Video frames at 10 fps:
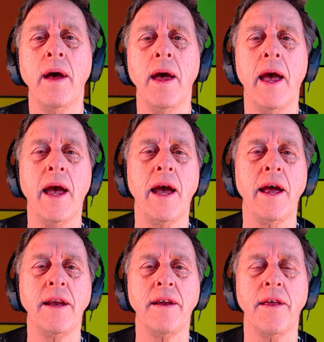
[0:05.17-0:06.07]

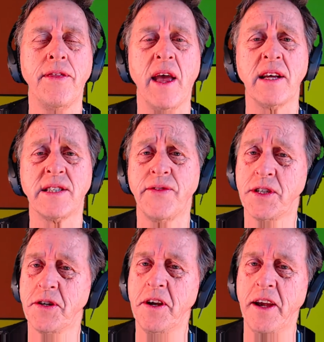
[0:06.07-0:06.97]
and thanks for
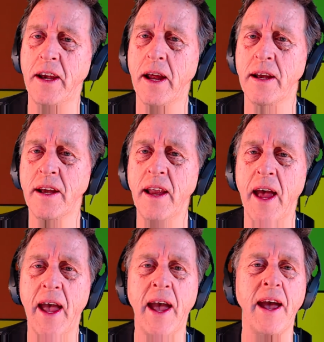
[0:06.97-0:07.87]
tuning in,
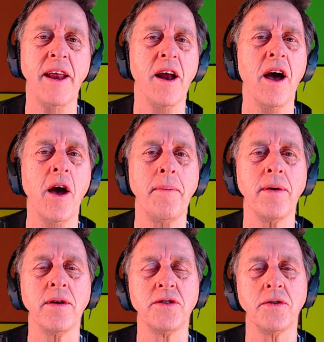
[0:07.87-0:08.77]
and I hope you
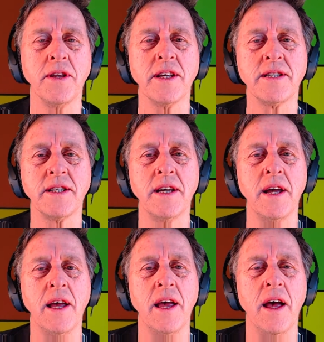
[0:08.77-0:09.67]
enjoy this.
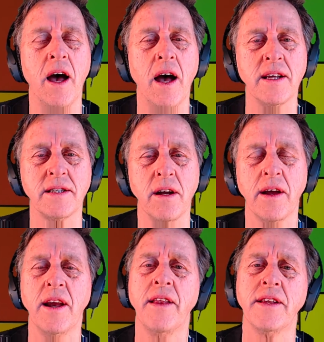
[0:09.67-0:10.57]
I was looking
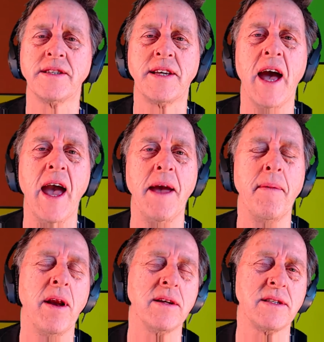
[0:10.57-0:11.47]
at this game and
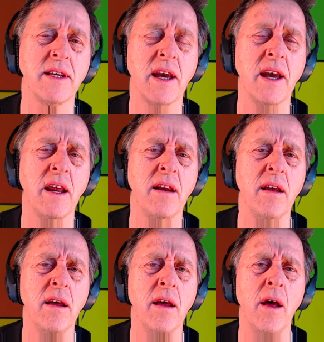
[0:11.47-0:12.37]
I was thinking,
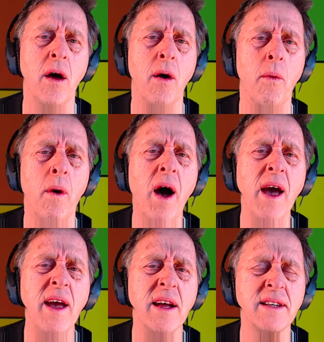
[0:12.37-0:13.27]

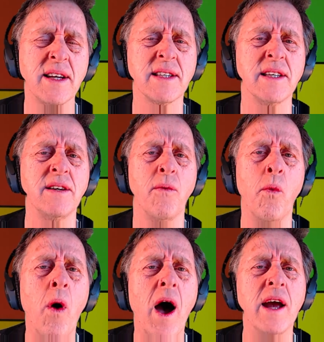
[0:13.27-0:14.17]
why doesn't
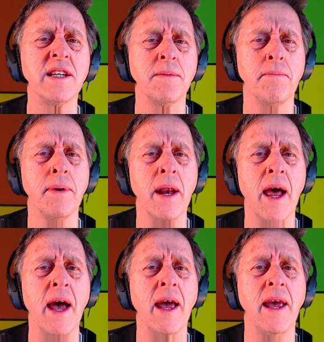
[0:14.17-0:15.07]
white
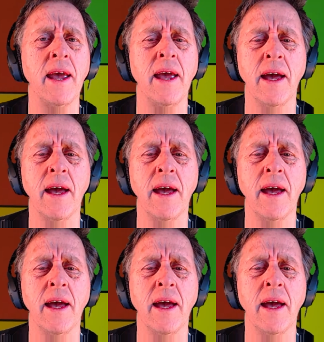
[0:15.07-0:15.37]
play?